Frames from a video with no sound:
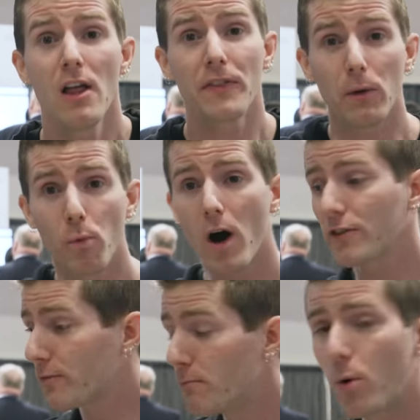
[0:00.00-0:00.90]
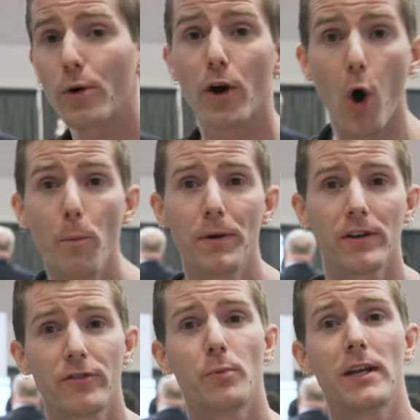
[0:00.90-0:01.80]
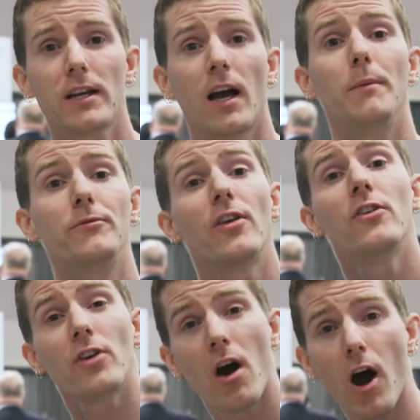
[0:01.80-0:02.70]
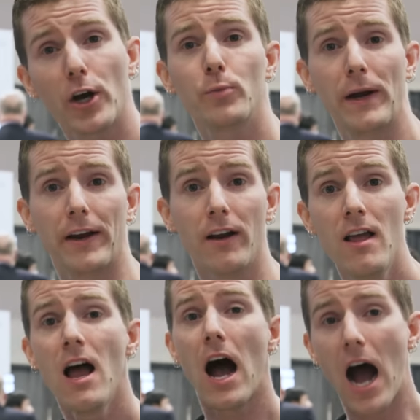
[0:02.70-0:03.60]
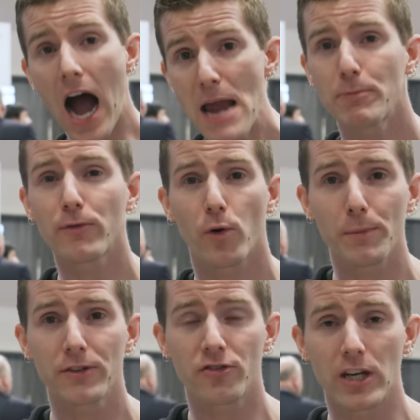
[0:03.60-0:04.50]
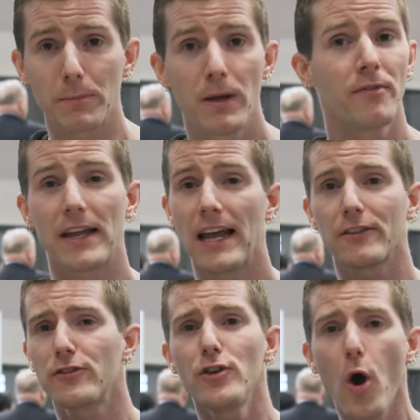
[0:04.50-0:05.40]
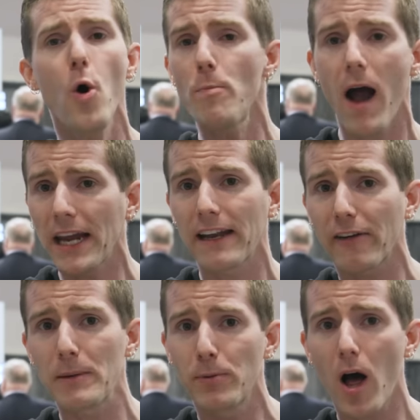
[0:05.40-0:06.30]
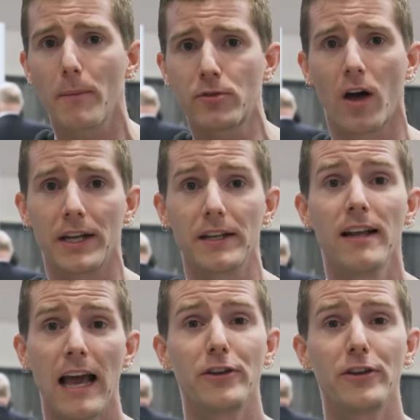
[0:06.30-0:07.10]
that wants more openness when it comes to hardware a high performance chip that has no binary blobs on it,